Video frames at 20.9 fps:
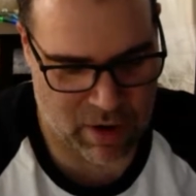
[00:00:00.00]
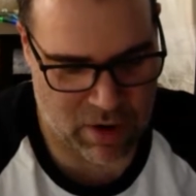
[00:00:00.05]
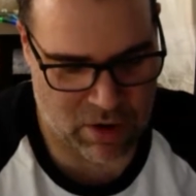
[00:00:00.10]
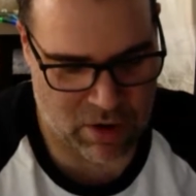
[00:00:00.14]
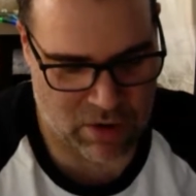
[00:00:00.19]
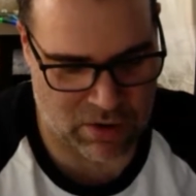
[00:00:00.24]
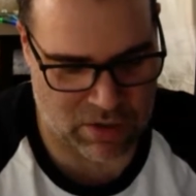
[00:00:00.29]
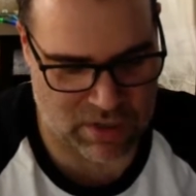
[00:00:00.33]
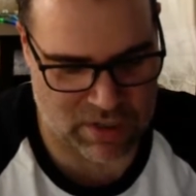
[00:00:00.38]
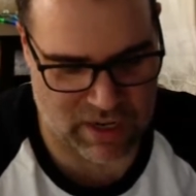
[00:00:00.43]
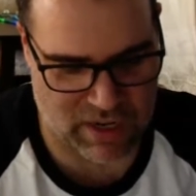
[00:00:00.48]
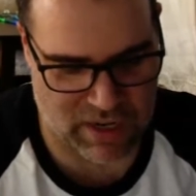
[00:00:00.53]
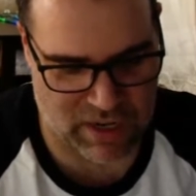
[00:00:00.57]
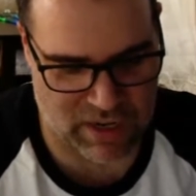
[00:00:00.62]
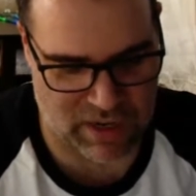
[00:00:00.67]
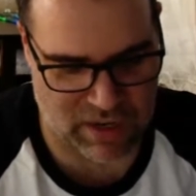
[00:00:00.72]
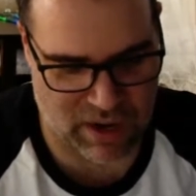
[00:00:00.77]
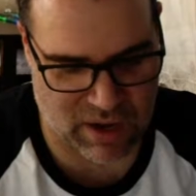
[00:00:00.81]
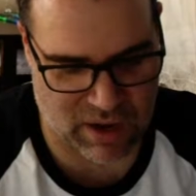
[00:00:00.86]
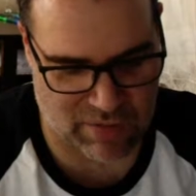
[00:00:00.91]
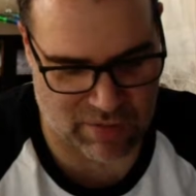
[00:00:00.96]
her skin
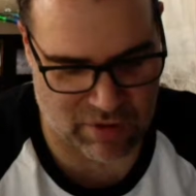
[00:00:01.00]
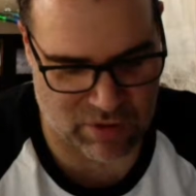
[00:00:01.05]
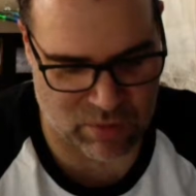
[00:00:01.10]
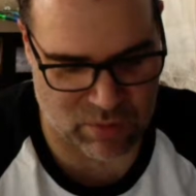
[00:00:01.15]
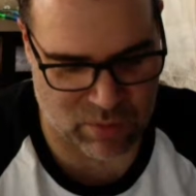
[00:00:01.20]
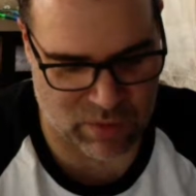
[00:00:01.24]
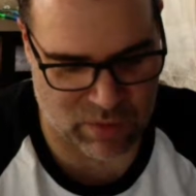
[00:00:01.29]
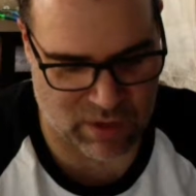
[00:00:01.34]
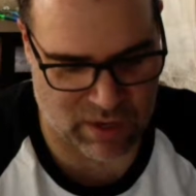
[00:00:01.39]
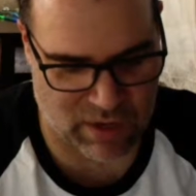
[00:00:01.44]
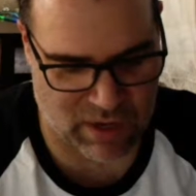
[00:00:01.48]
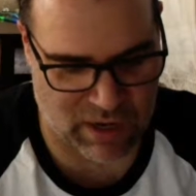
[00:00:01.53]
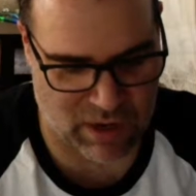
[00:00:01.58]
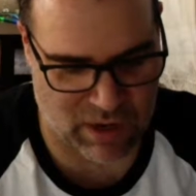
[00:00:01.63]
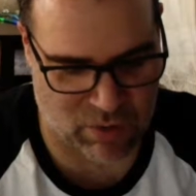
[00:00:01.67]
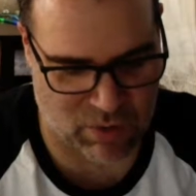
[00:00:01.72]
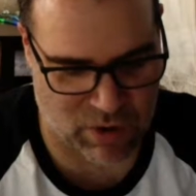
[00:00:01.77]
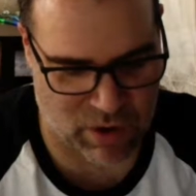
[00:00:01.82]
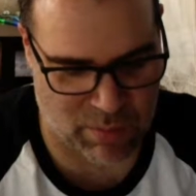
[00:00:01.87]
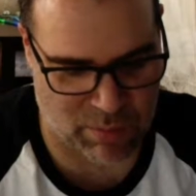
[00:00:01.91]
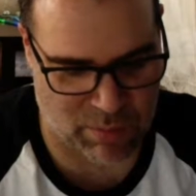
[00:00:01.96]
covered with an
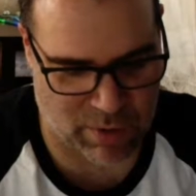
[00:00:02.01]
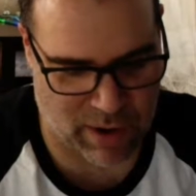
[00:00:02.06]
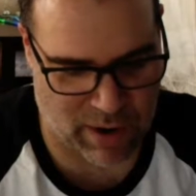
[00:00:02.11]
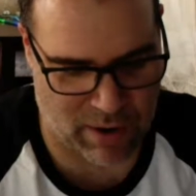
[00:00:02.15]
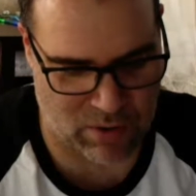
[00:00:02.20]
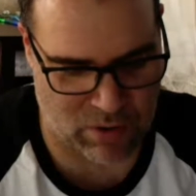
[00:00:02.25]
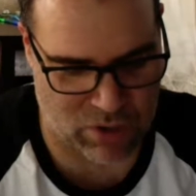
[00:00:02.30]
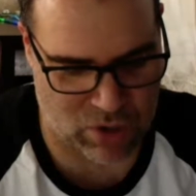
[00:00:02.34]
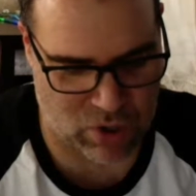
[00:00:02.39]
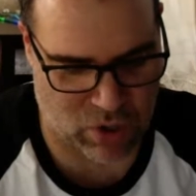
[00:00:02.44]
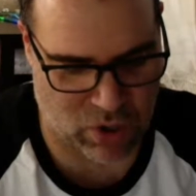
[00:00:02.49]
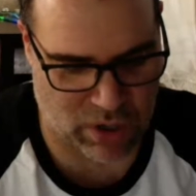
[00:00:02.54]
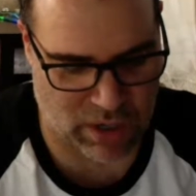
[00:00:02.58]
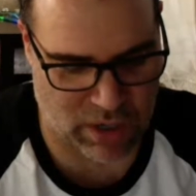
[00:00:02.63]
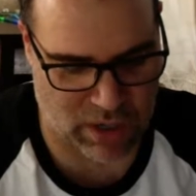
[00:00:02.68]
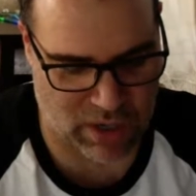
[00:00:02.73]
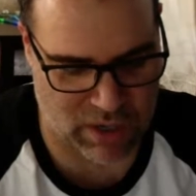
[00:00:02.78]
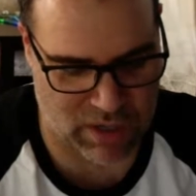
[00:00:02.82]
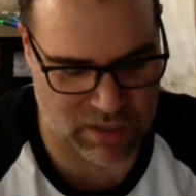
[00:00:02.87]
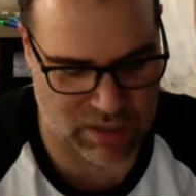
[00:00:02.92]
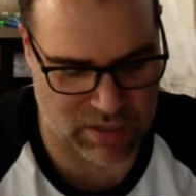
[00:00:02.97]
eerie brown
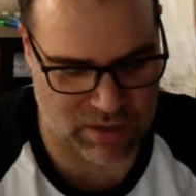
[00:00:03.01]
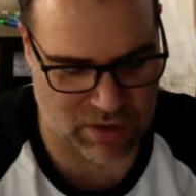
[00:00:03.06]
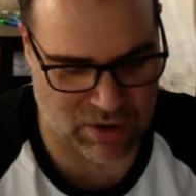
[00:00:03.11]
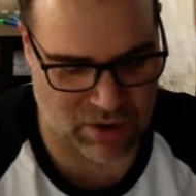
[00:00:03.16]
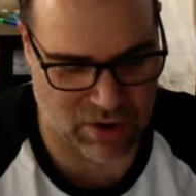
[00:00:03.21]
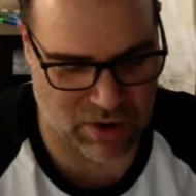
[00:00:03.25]
chalkiness and her